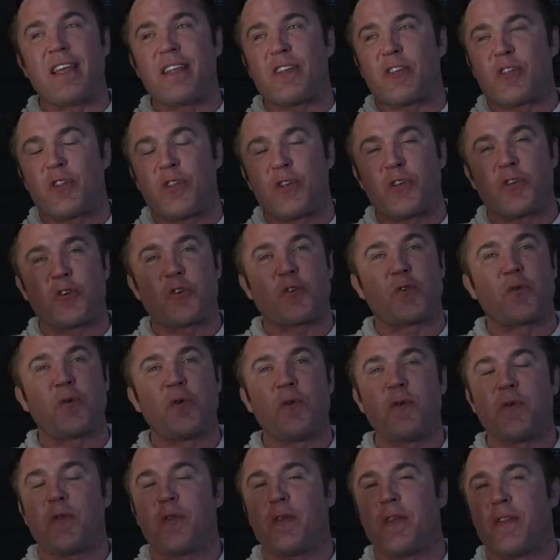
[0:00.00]
It's the
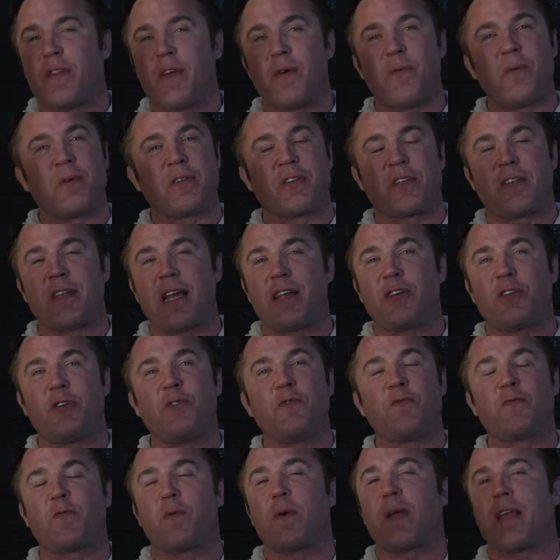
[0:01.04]
truth that will set
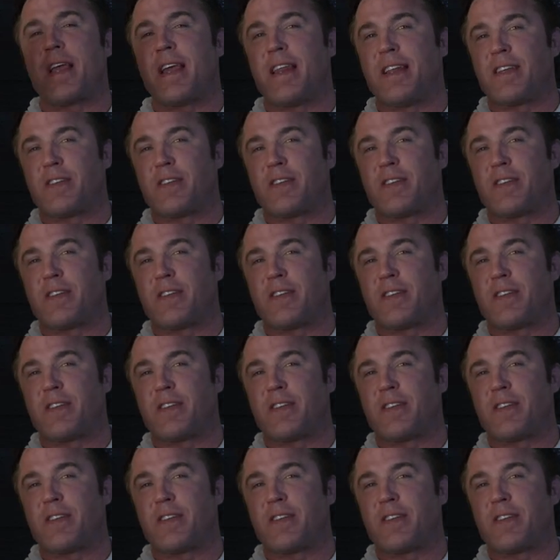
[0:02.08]
you free.